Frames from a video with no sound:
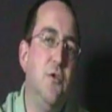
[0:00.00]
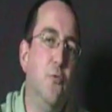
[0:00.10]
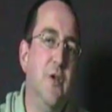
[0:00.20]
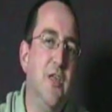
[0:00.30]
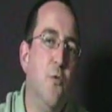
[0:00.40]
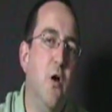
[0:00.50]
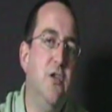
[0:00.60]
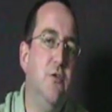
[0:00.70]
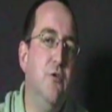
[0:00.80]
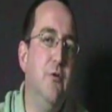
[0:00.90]
really what
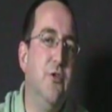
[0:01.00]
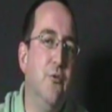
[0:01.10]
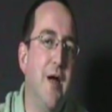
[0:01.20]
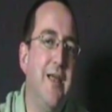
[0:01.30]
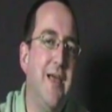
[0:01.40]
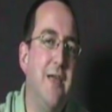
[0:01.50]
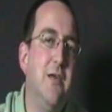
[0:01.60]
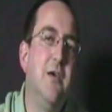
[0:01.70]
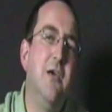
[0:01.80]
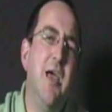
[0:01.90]
you do with your right hand.
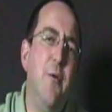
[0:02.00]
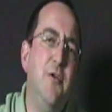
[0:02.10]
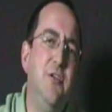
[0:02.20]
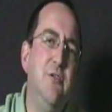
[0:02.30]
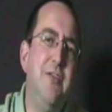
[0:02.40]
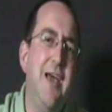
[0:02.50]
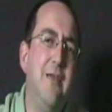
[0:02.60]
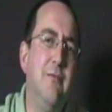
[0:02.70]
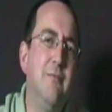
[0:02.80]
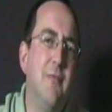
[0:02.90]
And we do that,